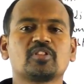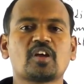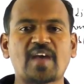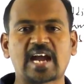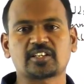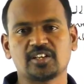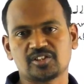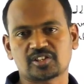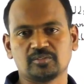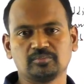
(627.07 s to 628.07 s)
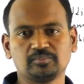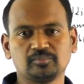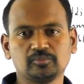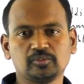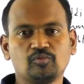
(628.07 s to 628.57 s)
the factorization
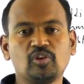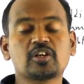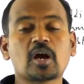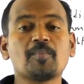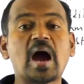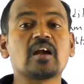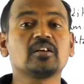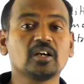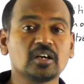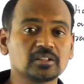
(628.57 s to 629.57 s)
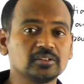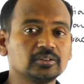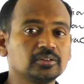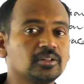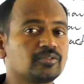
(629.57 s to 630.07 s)
will come under
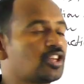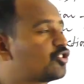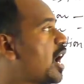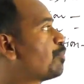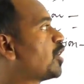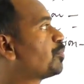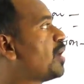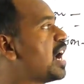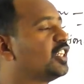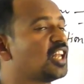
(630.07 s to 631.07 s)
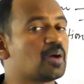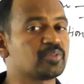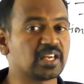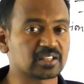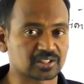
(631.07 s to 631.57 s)
the chapter
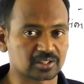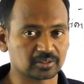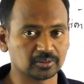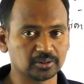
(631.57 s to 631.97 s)
polynomials.